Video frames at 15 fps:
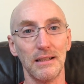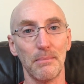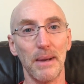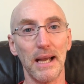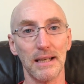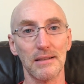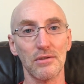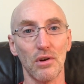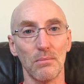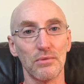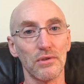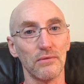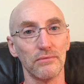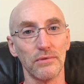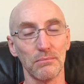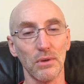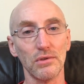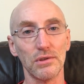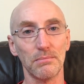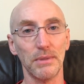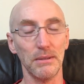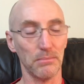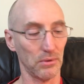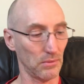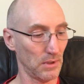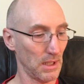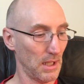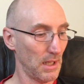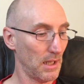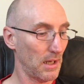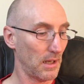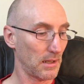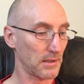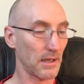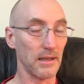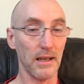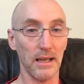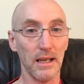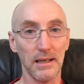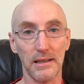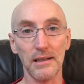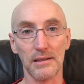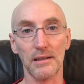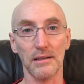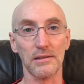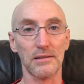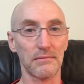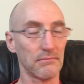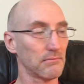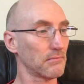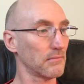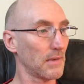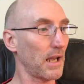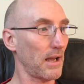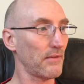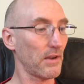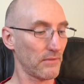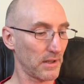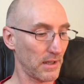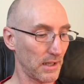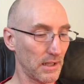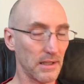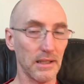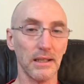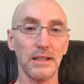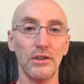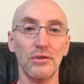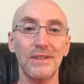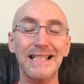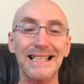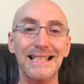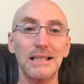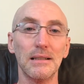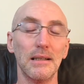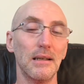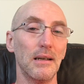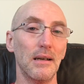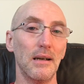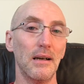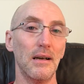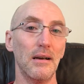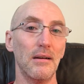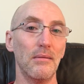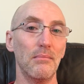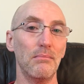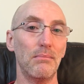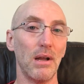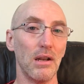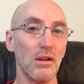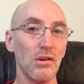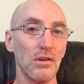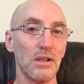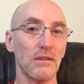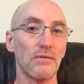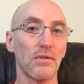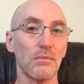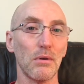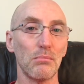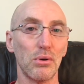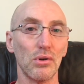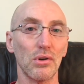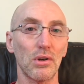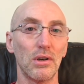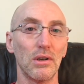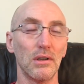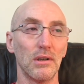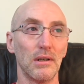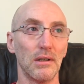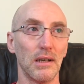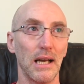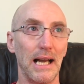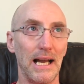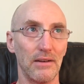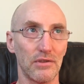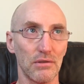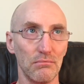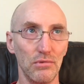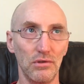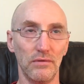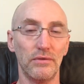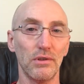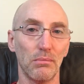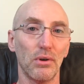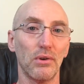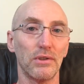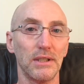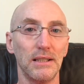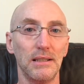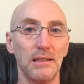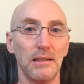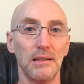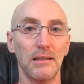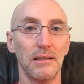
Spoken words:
the best option for most people. And I say this does have everything in there you need, but learning from a book how to move your body